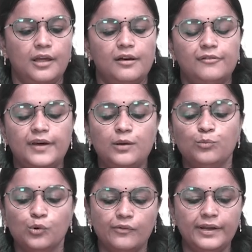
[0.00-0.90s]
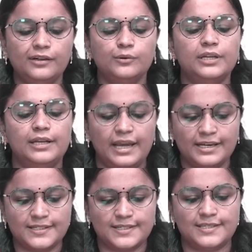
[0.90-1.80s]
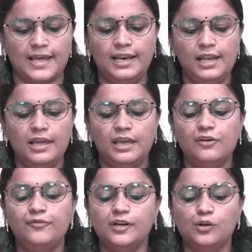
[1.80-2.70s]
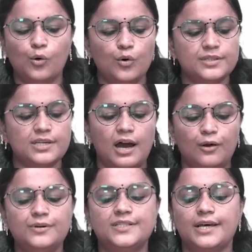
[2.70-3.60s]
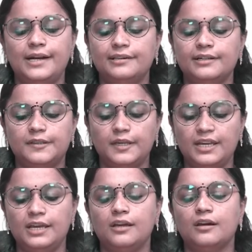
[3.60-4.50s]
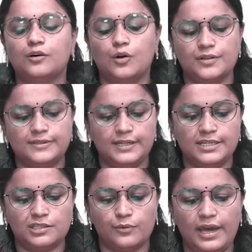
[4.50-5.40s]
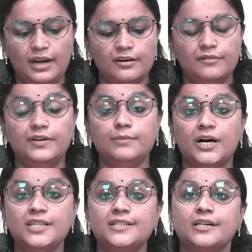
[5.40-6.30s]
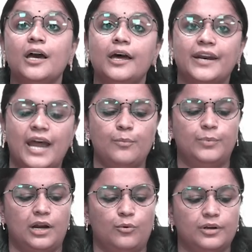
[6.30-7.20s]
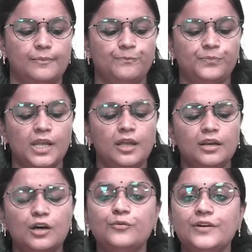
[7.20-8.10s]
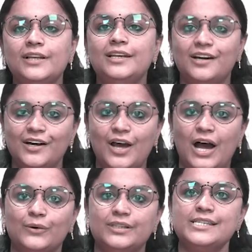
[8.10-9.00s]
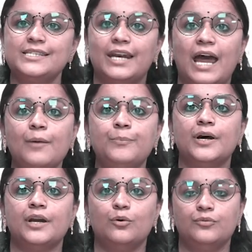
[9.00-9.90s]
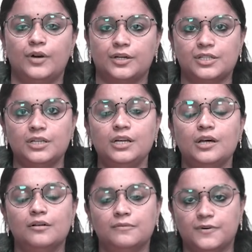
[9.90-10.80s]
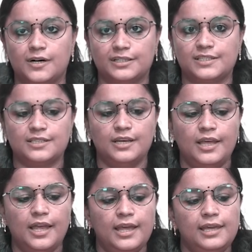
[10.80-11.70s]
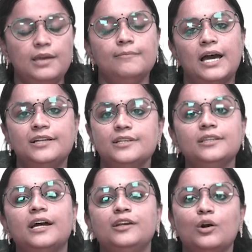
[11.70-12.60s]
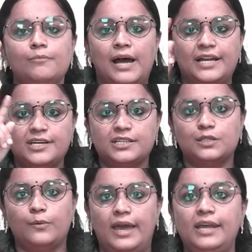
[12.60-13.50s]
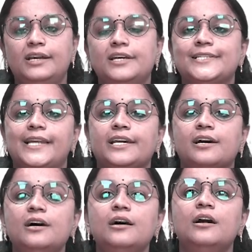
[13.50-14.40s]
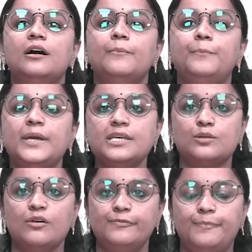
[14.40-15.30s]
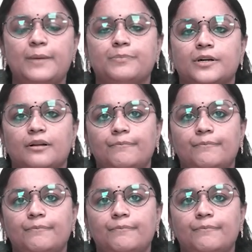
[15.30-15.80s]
When moving to the next cell, if it goes outside the 3 cross 3 square, we must wrap around. Now we will learn how this wrap around function works. Imagine that your magic square is like a piece of paper,